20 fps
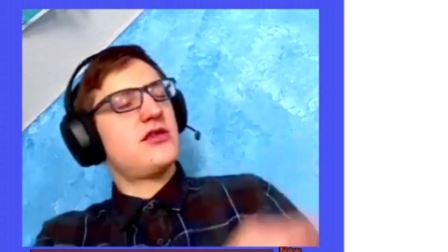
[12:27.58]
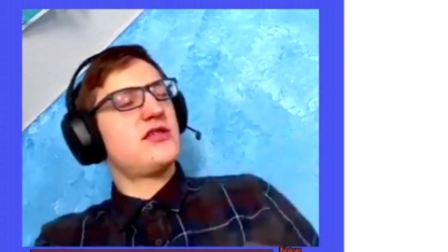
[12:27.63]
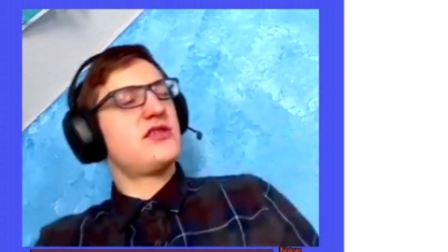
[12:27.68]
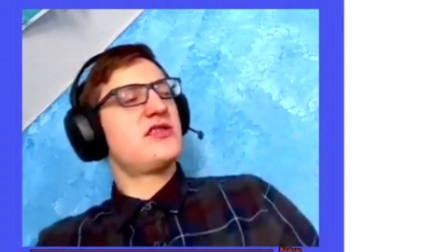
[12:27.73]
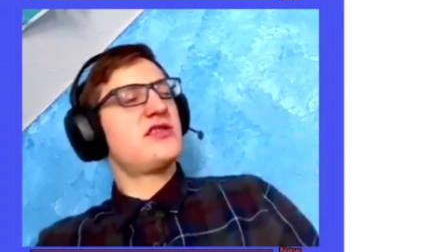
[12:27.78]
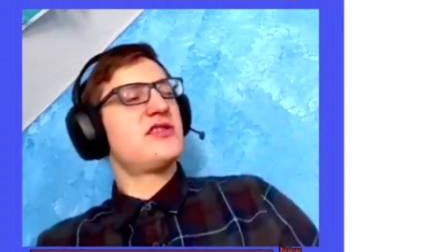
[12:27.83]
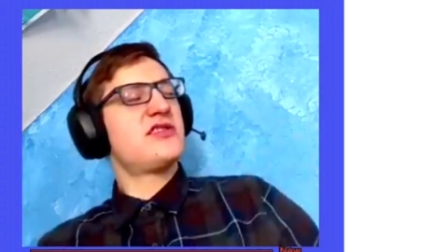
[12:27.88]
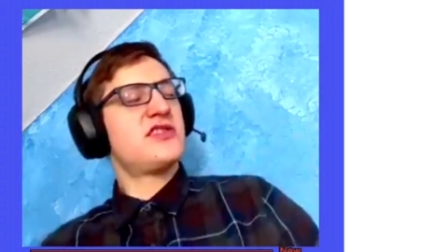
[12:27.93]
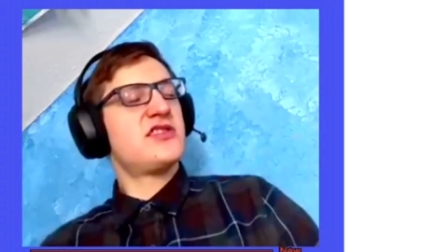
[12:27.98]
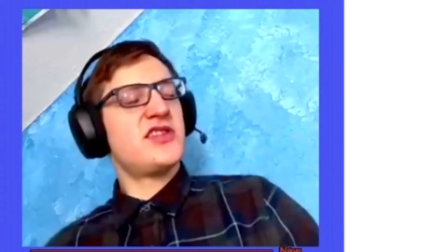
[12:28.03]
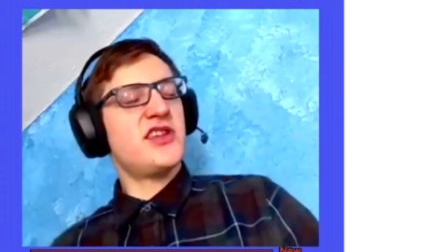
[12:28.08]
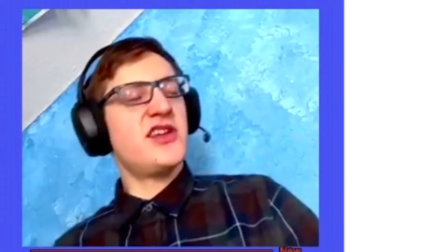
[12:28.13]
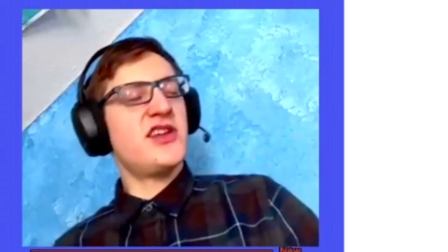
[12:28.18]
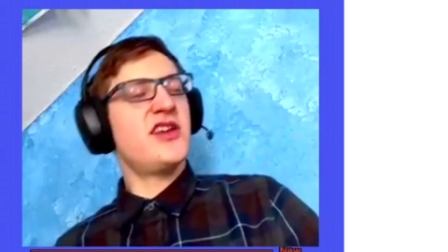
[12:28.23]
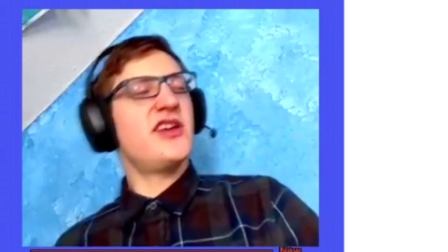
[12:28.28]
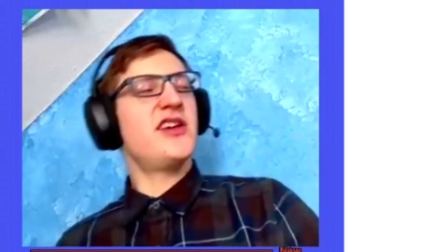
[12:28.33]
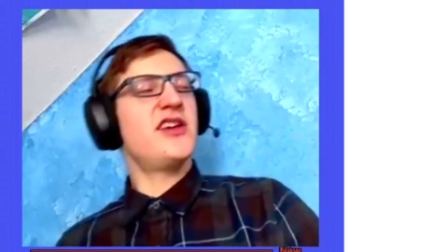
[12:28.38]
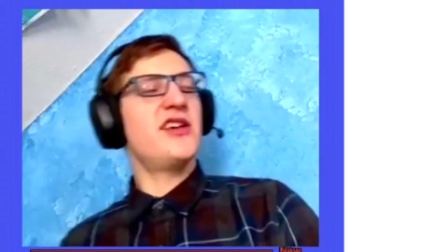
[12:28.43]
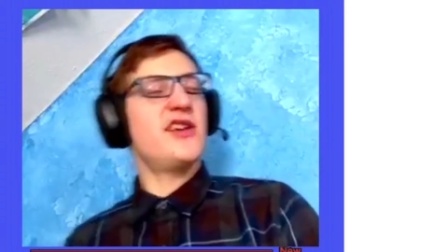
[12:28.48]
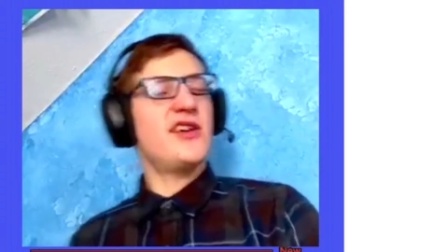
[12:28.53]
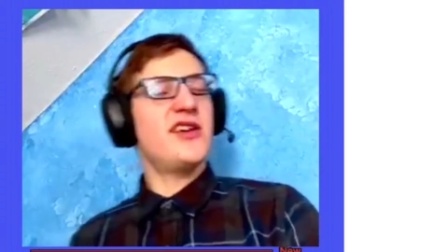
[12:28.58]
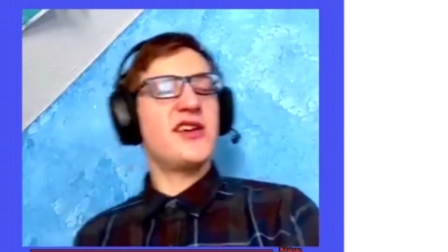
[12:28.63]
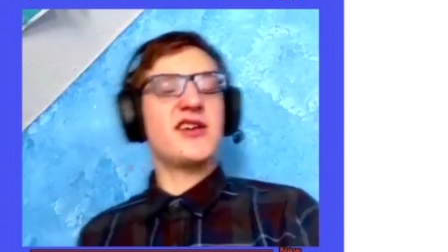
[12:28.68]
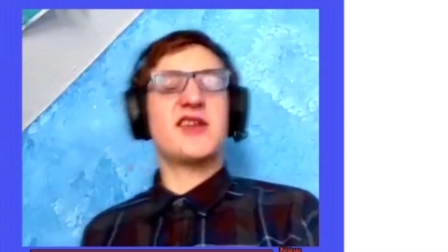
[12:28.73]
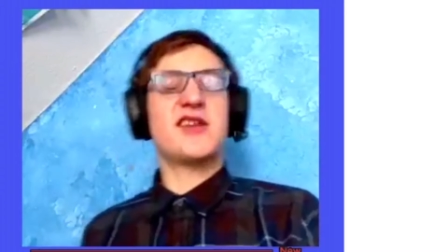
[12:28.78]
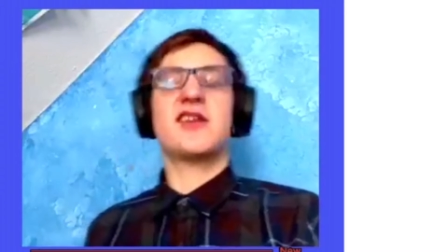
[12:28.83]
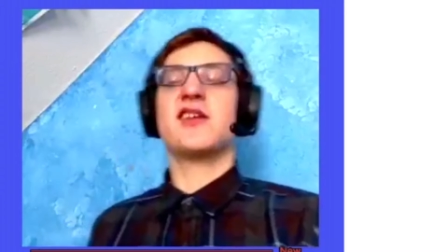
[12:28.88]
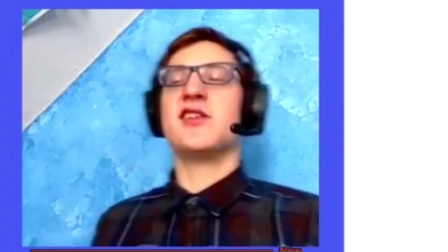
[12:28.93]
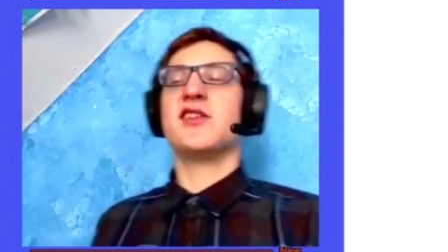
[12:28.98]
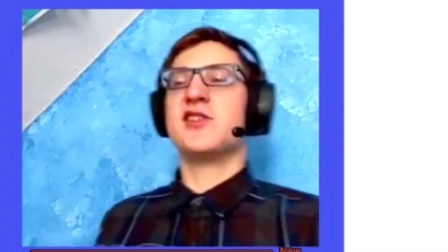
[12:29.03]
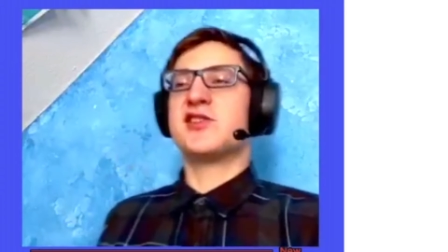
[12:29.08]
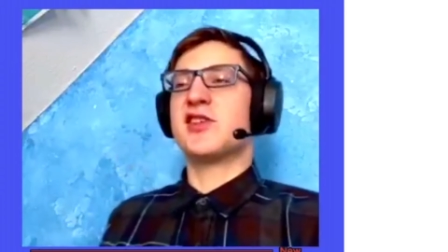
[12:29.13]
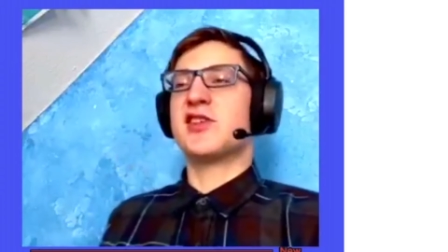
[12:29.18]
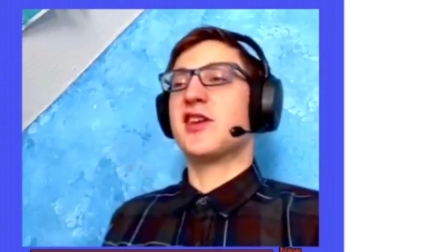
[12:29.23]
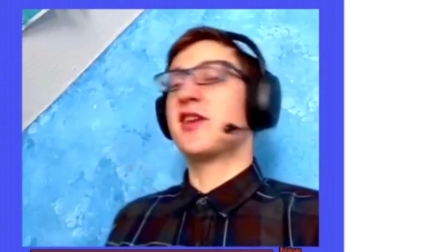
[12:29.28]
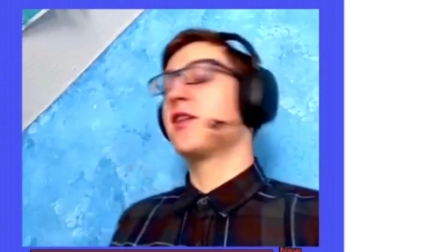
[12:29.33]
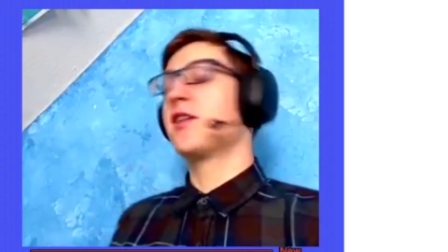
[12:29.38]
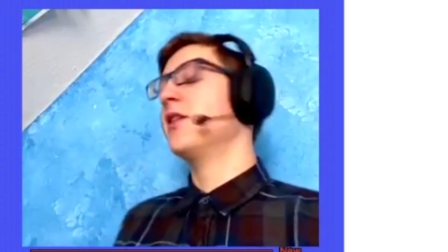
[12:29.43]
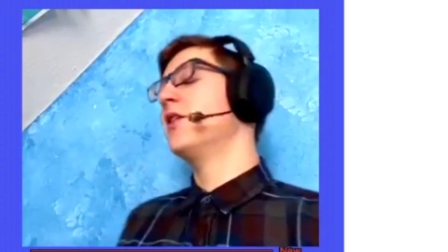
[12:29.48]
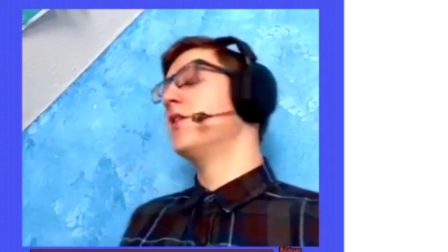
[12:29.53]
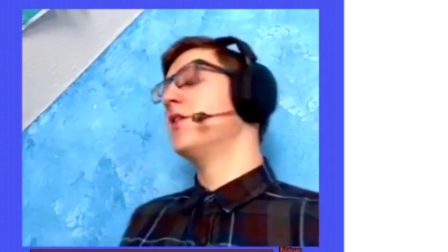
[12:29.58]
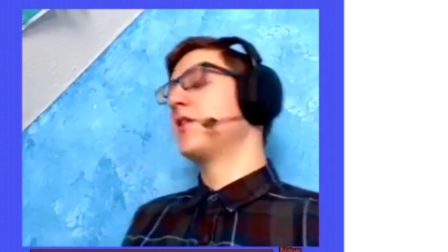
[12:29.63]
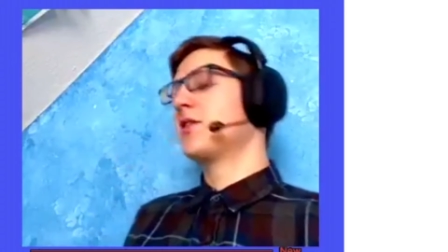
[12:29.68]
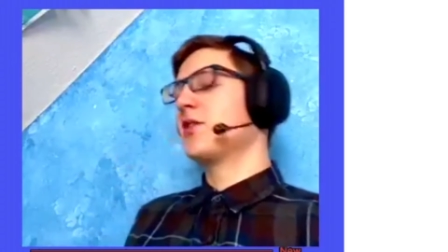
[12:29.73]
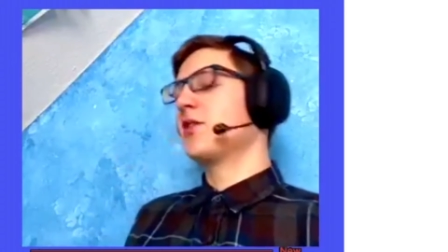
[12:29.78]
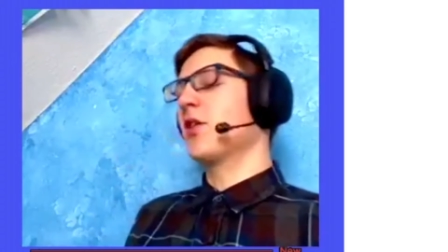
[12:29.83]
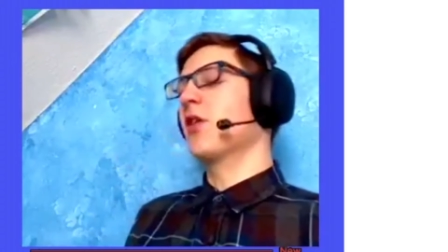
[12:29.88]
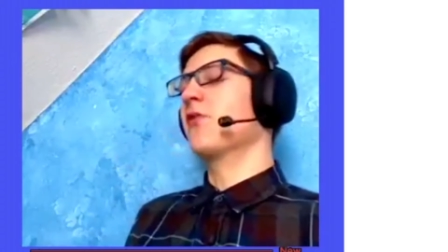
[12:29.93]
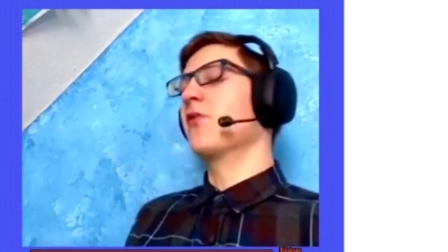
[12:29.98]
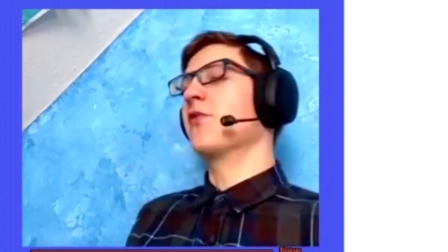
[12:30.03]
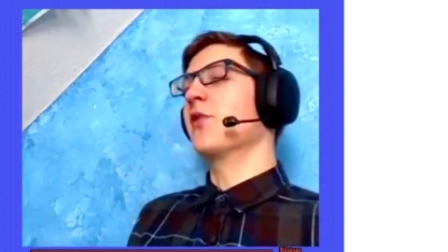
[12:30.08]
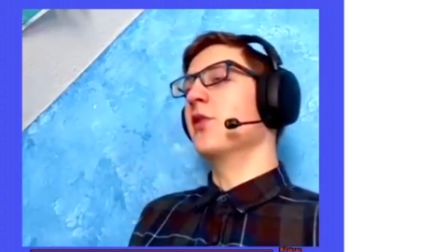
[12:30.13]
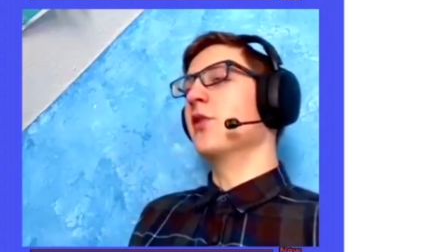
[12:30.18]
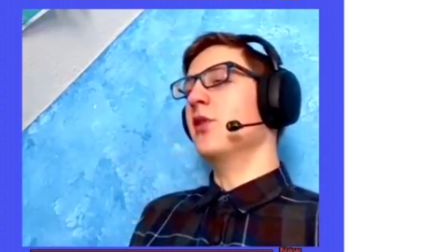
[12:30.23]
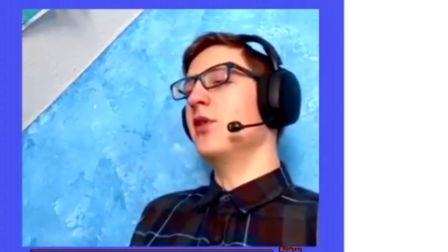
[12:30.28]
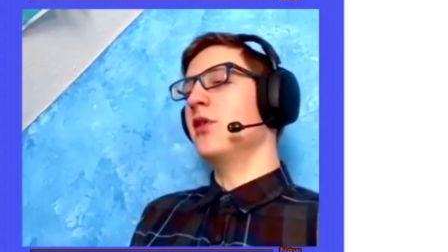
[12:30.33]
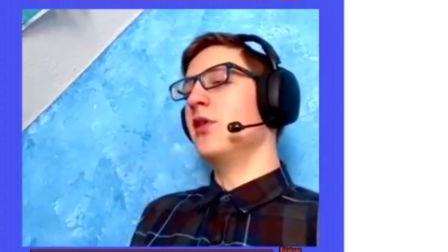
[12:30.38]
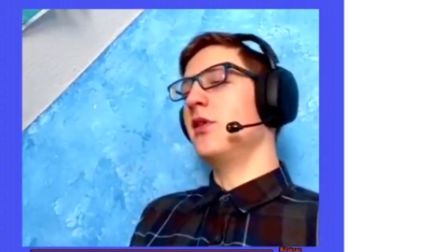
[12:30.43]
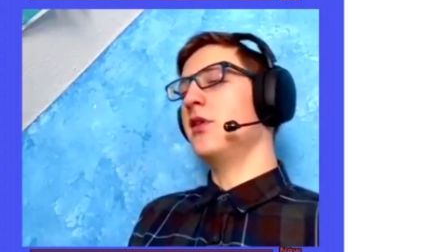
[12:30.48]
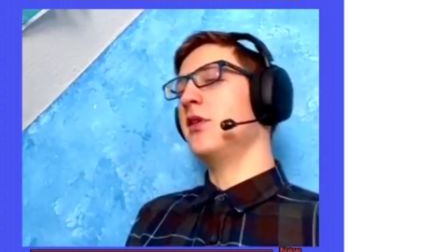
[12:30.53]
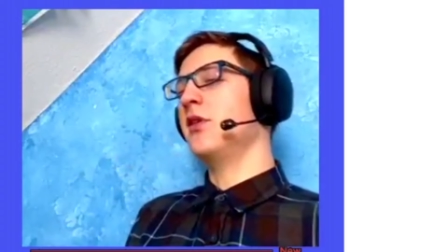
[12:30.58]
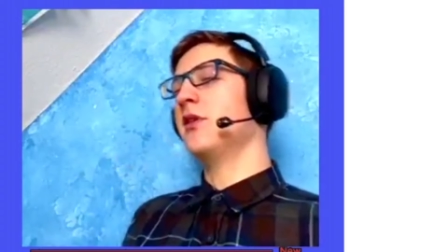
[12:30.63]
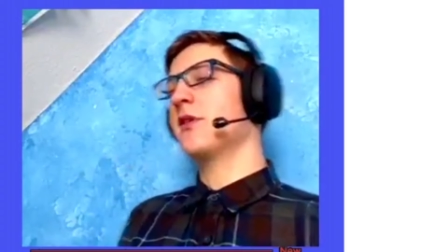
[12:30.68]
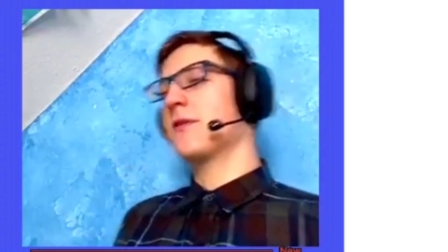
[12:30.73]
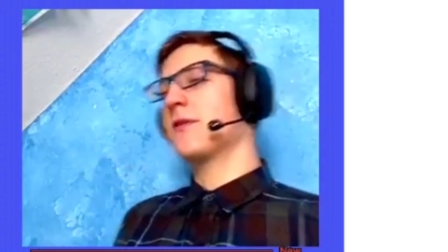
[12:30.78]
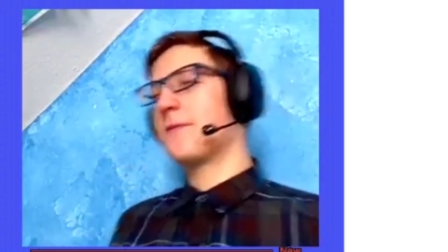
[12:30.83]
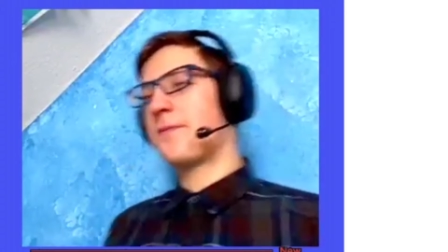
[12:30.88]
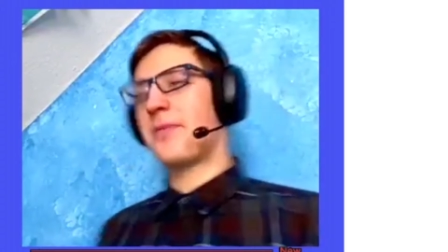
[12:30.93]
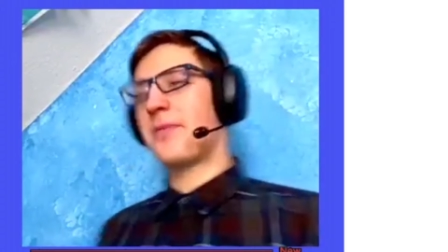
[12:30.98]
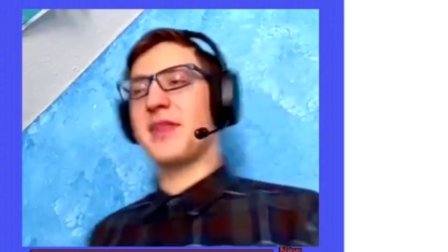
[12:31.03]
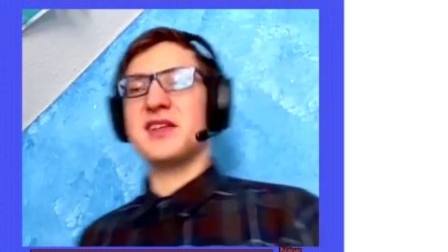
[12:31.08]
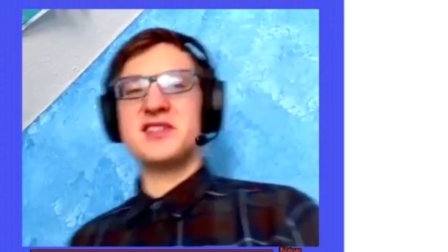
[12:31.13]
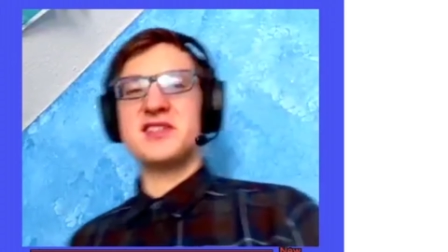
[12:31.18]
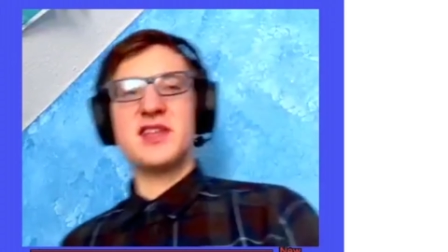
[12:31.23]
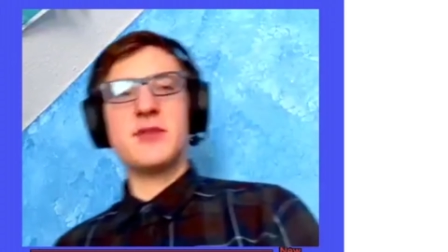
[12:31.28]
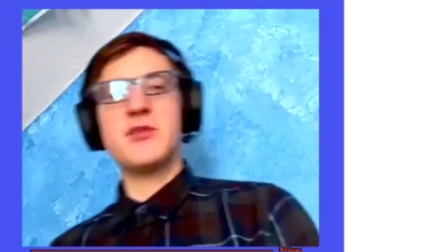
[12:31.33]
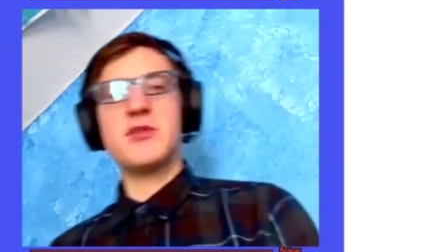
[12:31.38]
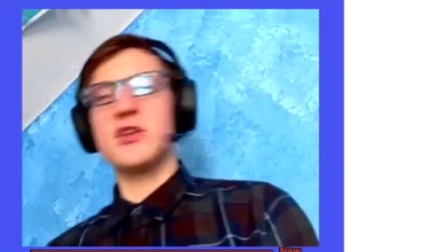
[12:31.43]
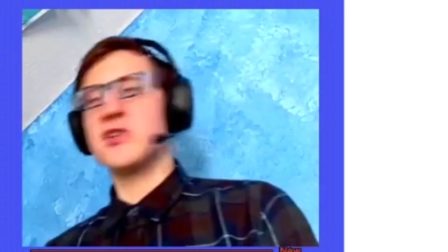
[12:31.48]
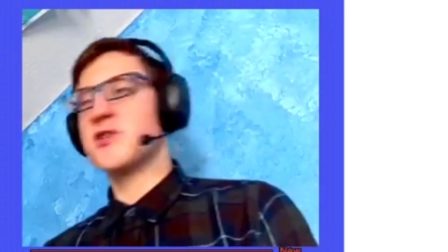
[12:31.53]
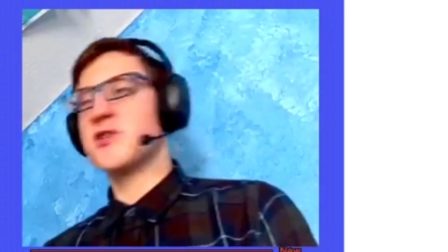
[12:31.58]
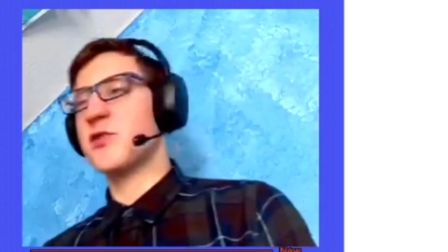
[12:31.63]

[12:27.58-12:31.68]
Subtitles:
Sick. And it's like, coffee. Same goes for